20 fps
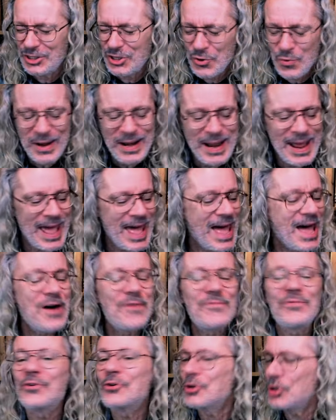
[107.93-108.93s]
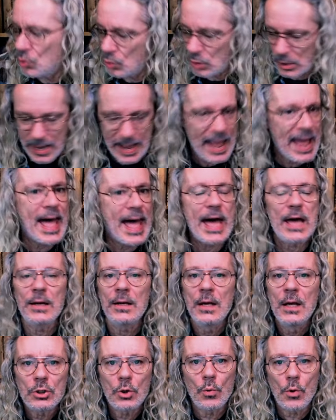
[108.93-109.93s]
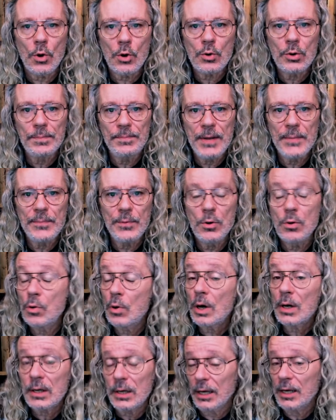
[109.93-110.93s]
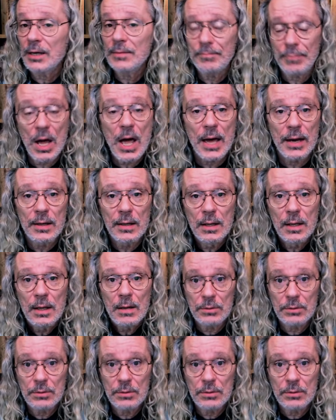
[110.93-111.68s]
do whatever you can to work with people who are kicking butt